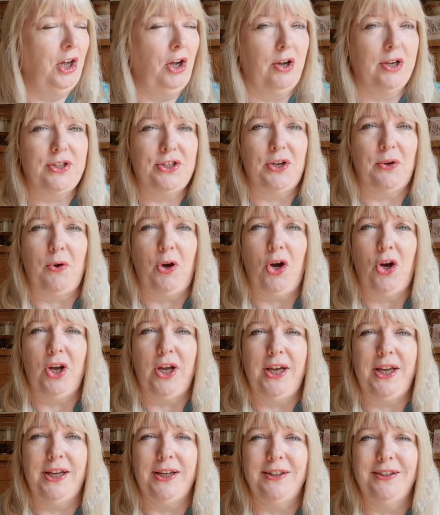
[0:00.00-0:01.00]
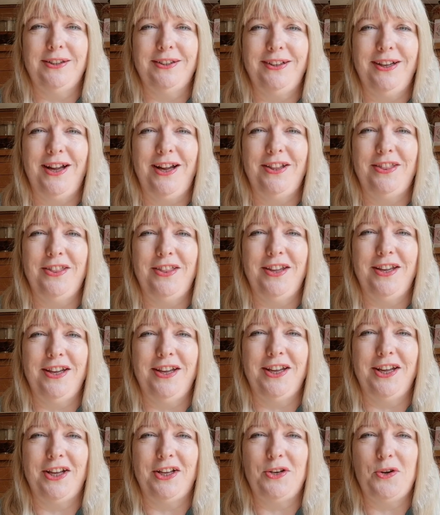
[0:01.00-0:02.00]
Oh, it's so hot here in
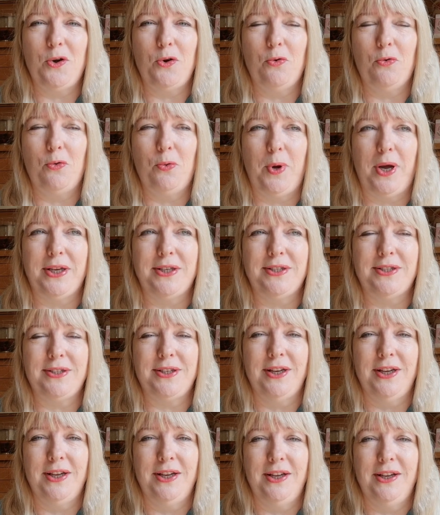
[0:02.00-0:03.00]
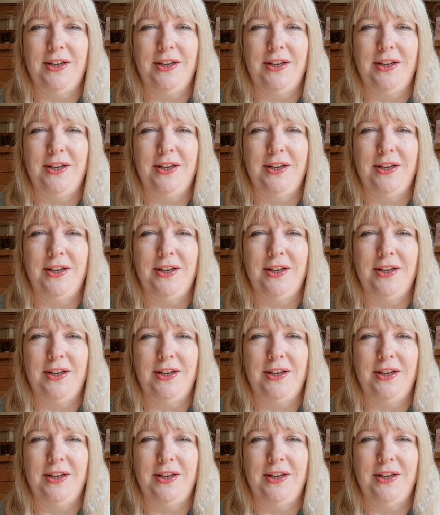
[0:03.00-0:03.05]
the northwest.